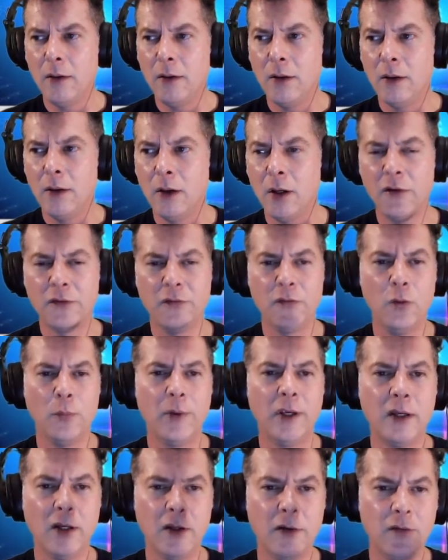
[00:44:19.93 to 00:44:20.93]
also
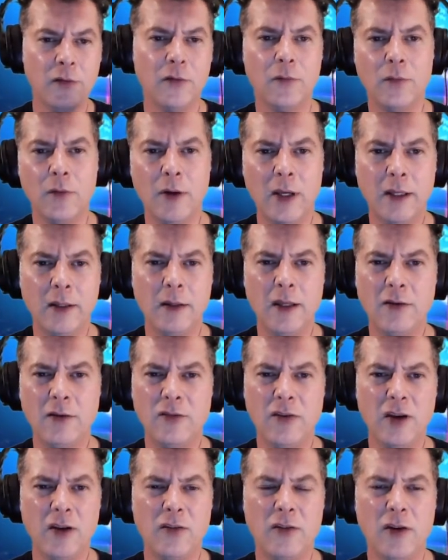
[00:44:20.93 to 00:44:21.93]
because of, they
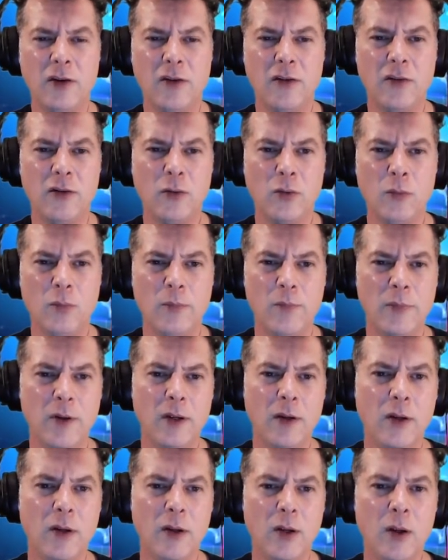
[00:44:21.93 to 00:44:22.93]
changed it to
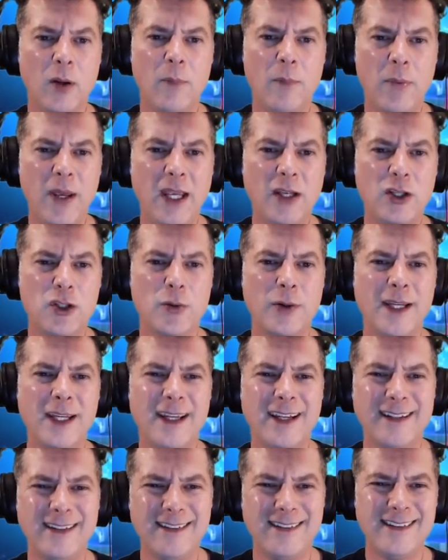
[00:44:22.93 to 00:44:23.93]

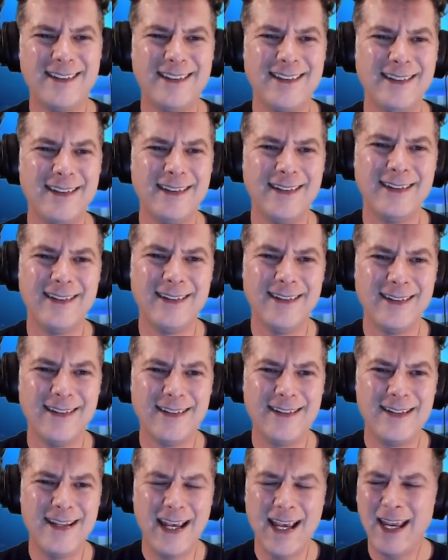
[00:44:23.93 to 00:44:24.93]
Patriots
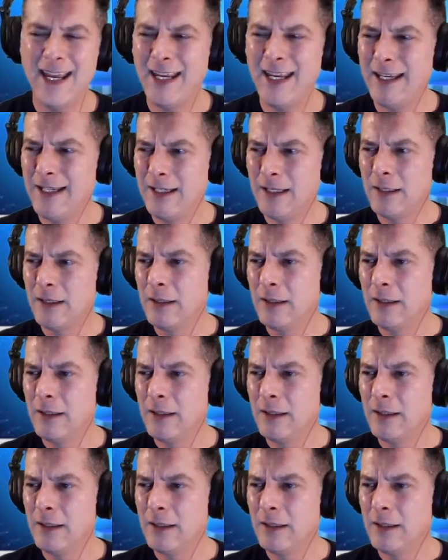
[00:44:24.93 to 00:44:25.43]
Day.